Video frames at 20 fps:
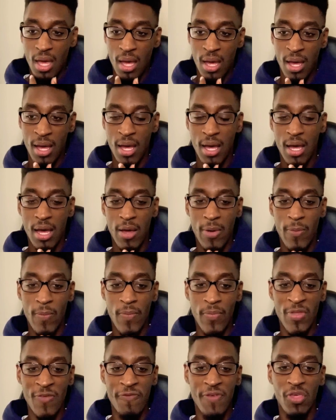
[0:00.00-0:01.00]

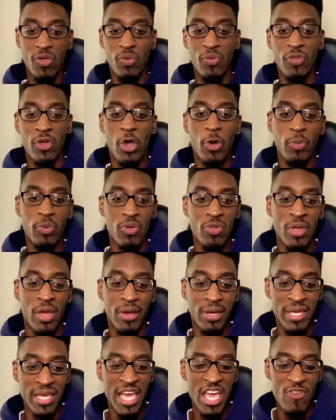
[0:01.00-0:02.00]
the physical therapist there
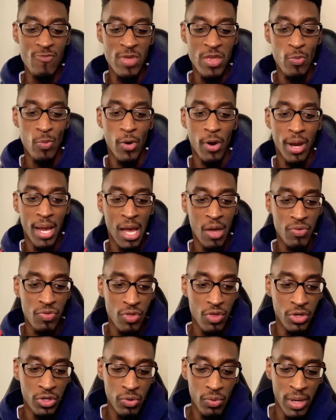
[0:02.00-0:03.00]
gave me workouts
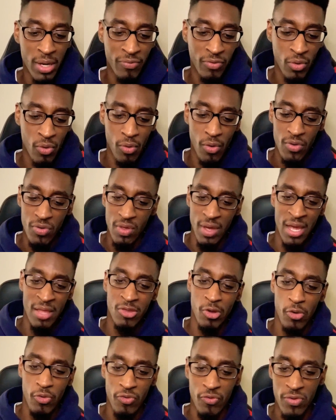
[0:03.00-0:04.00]
to do. And of course, in
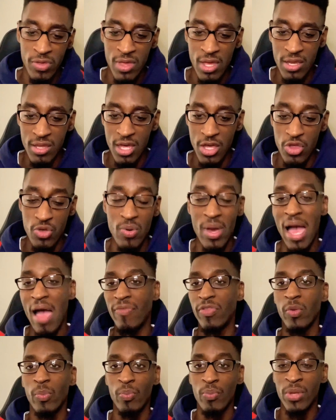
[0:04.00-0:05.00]
those facilities, you have
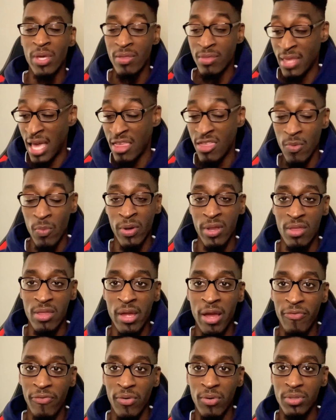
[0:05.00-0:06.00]
to, that's what it's
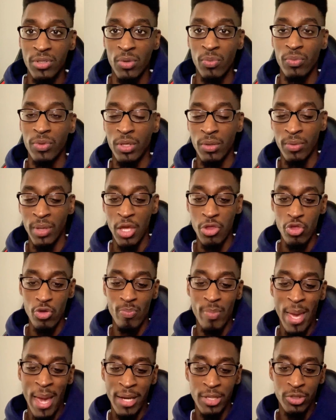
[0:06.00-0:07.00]
there for, to get you
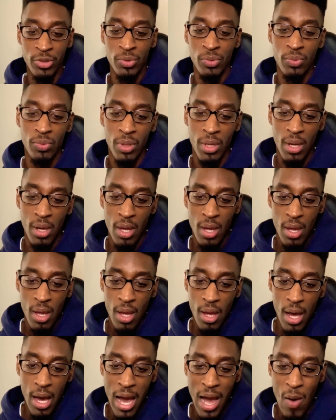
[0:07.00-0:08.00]
back to
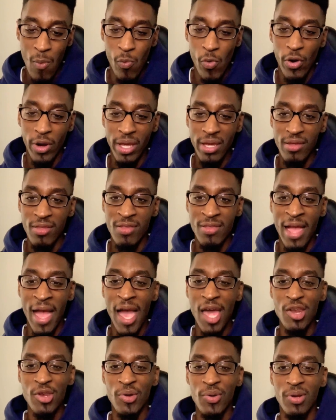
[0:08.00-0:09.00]
working
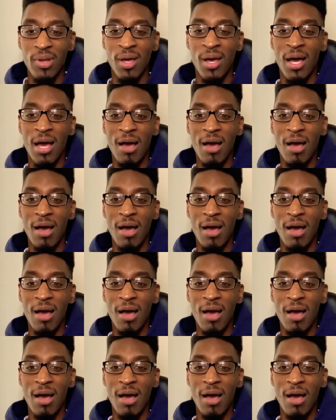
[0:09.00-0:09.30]
standard,